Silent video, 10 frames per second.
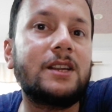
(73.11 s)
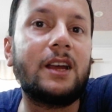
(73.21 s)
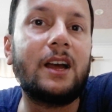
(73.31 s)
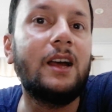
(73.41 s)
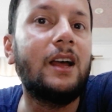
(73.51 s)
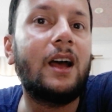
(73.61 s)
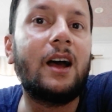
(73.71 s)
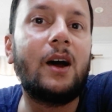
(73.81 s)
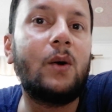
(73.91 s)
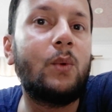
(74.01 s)

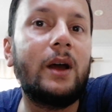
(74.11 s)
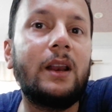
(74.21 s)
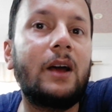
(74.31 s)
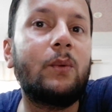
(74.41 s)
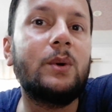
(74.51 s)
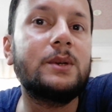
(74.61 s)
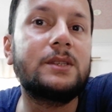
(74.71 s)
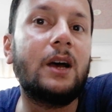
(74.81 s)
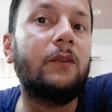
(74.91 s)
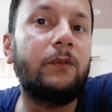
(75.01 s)
while I
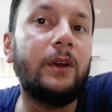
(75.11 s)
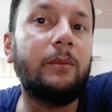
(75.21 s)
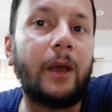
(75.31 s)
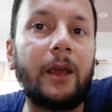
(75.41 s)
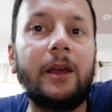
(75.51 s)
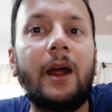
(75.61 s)
was filming,